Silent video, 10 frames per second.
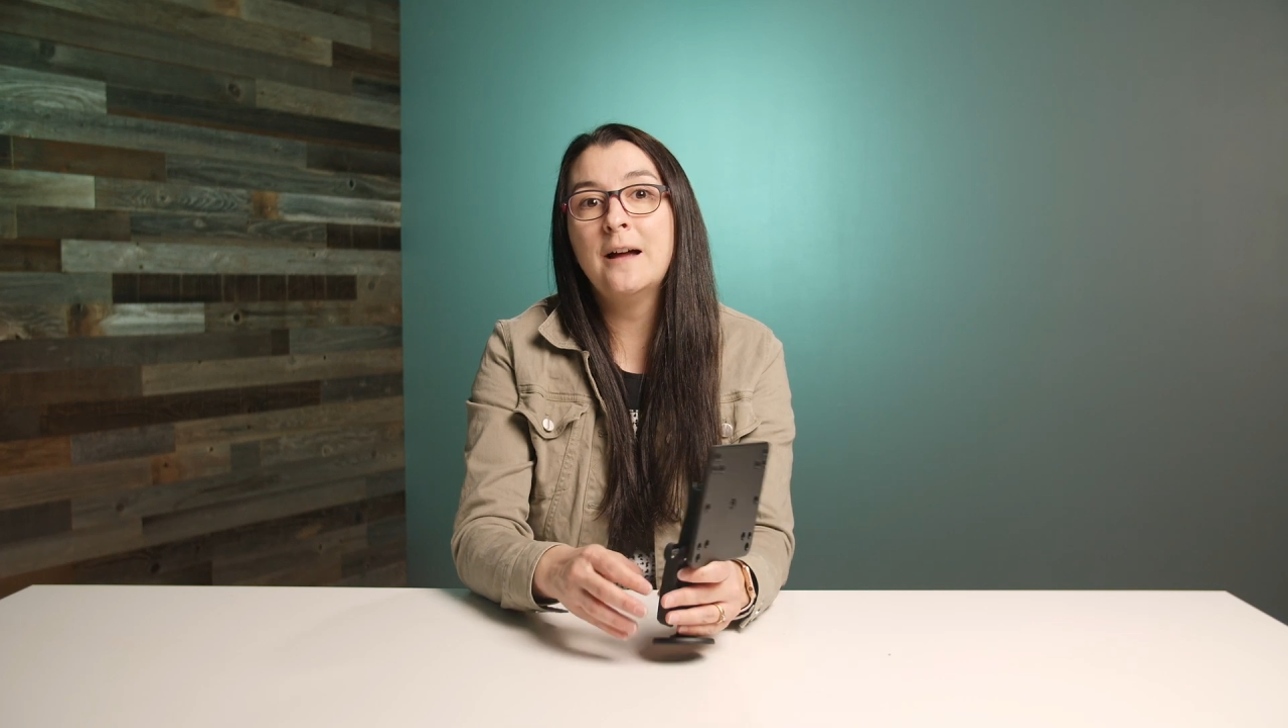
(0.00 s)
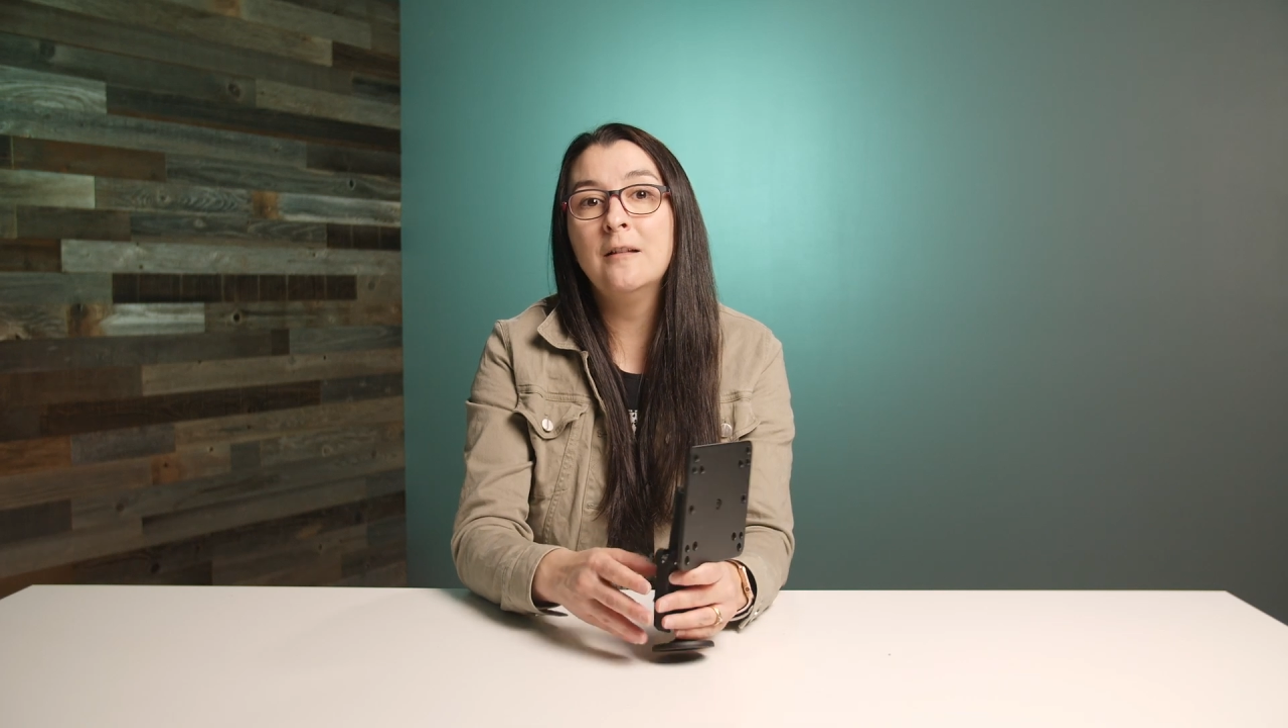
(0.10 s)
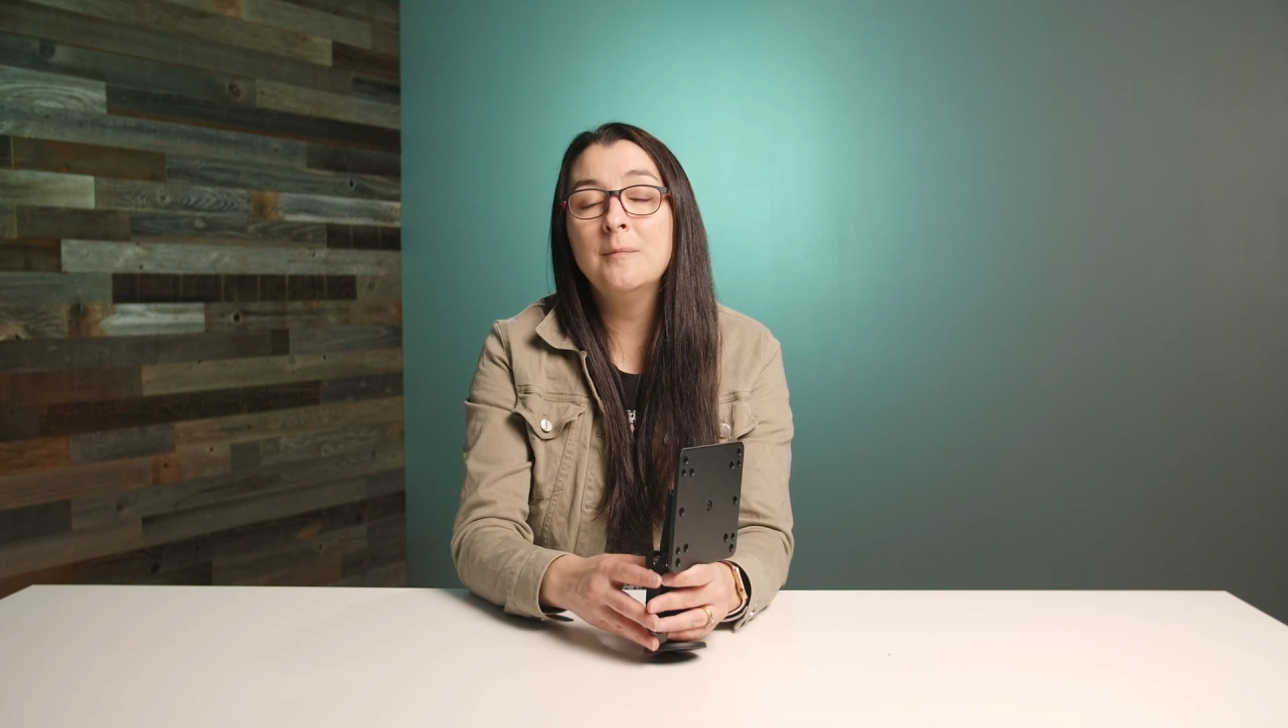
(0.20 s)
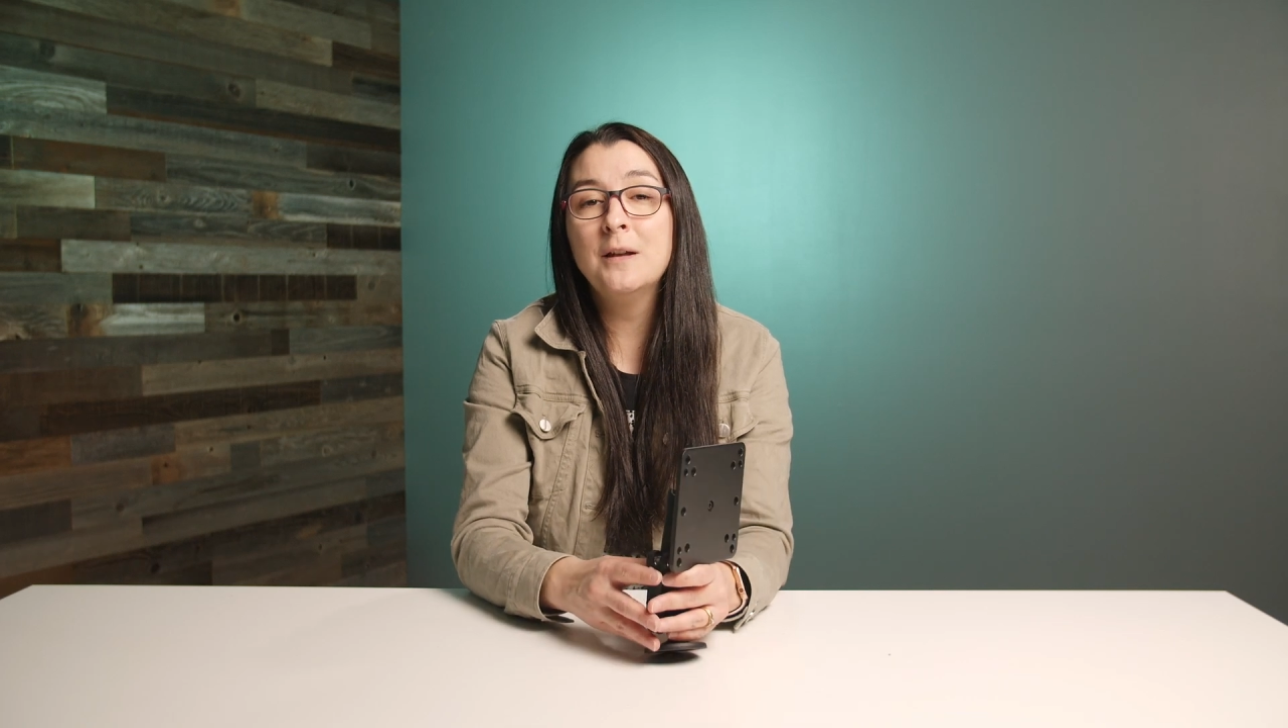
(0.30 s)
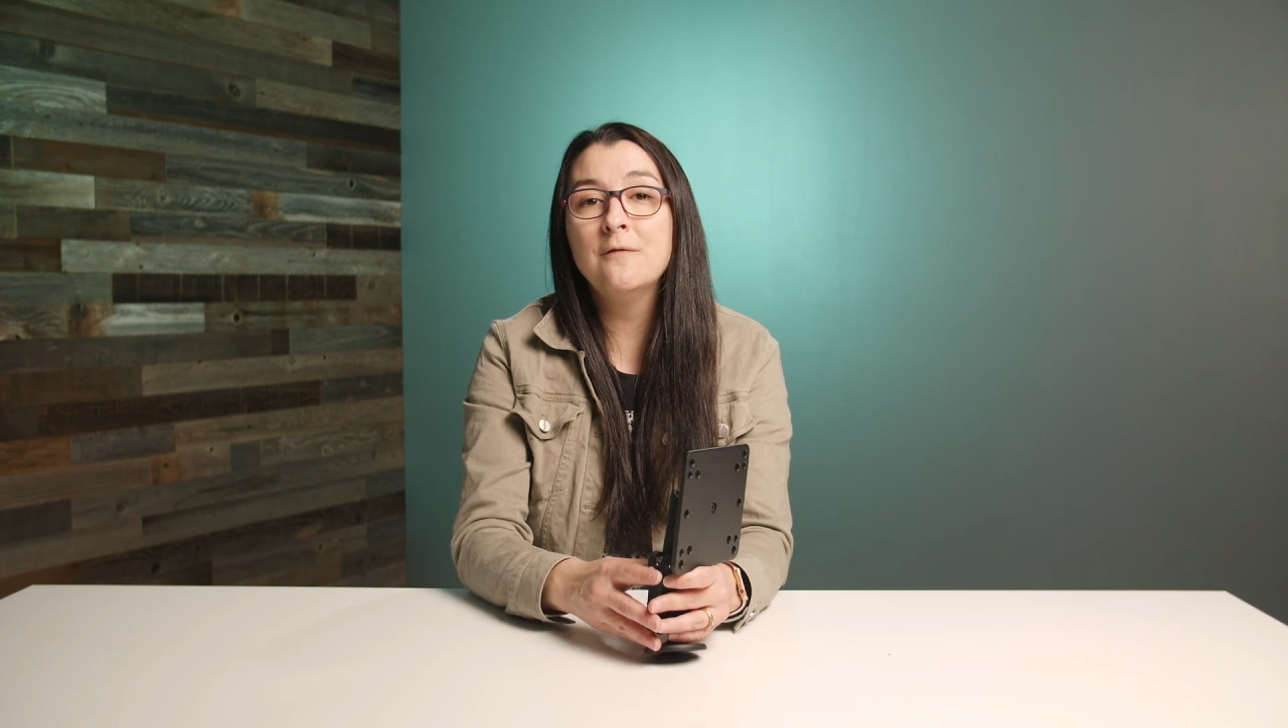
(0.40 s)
element